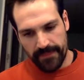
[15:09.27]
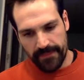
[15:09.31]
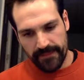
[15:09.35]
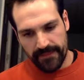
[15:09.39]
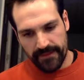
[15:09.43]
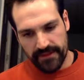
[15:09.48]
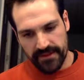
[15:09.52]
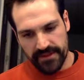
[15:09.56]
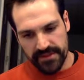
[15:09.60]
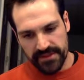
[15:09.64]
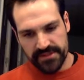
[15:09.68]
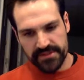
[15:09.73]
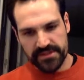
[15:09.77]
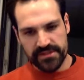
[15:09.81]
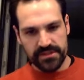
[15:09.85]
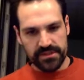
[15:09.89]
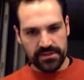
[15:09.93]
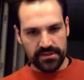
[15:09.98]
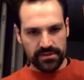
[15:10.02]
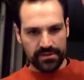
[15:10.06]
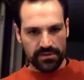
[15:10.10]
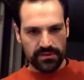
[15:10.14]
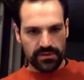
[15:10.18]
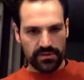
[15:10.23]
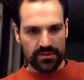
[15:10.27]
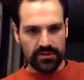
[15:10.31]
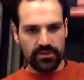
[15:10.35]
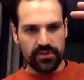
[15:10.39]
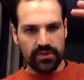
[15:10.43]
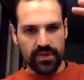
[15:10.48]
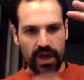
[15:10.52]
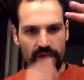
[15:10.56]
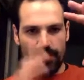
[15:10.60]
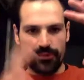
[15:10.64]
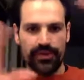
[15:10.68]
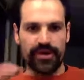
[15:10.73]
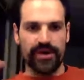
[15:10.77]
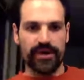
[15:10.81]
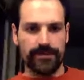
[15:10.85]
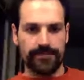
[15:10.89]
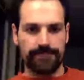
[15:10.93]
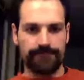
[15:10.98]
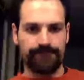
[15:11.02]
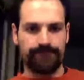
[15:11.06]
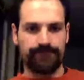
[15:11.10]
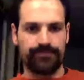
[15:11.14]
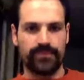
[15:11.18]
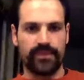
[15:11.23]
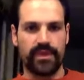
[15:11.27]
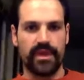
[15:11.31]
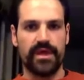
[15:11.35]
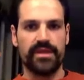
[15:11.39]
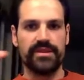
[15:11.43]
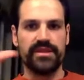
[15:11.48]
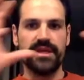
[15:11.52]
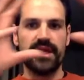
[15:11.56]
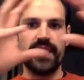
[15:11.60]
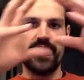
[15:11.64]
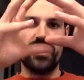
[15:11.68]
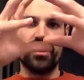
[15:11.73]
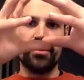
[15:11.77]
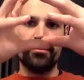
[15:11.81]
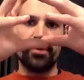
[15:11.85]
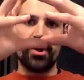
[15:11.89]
is lower and the air